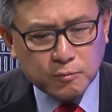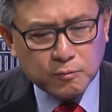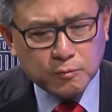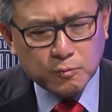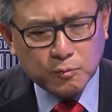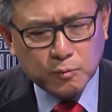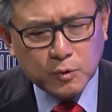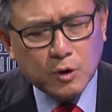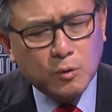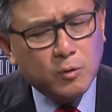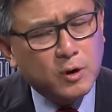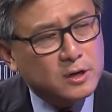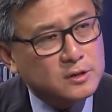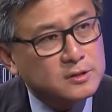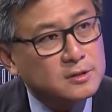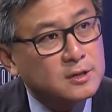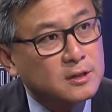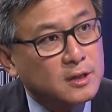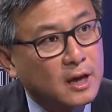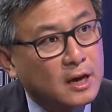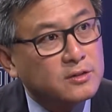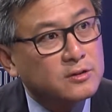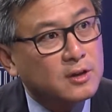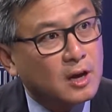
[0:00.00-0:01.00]
we don't want to see
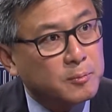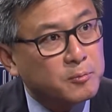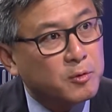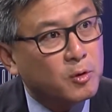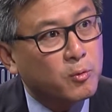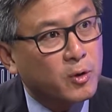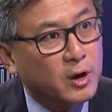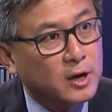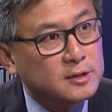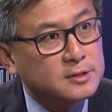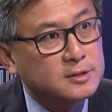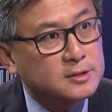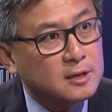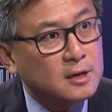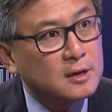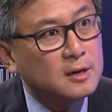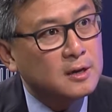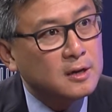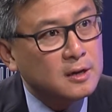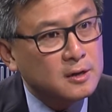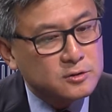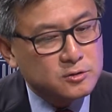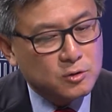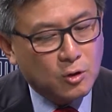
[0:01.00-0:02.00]
that type of waste.
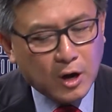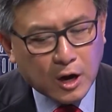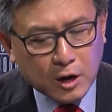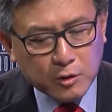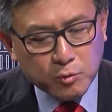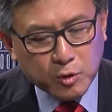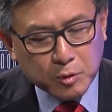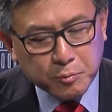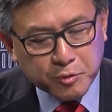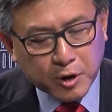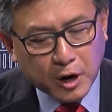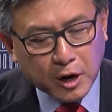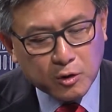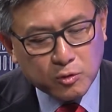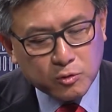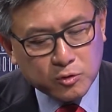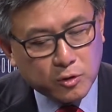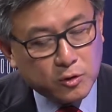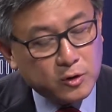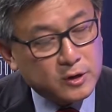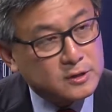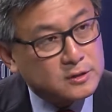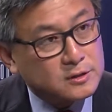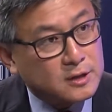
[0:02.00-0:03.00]
So how do we
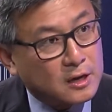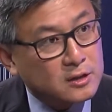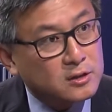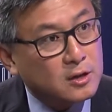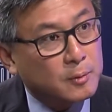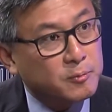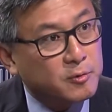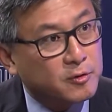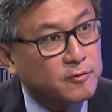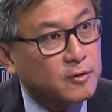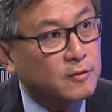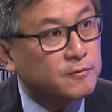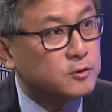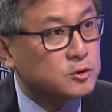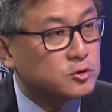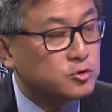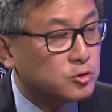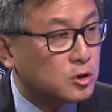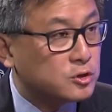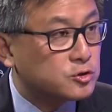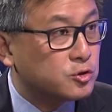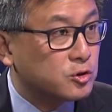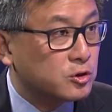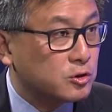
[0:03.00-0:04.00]
prioritize that type of
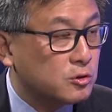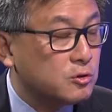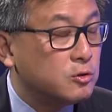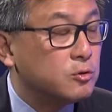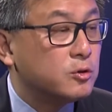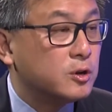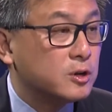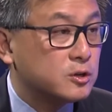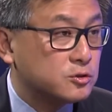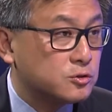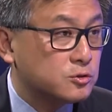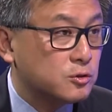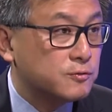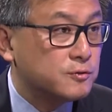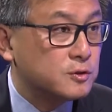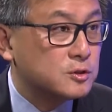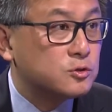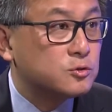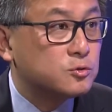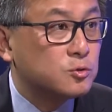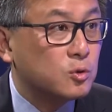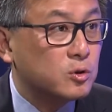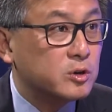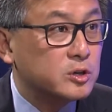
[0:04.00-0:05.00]
infrastructure, including surface storage?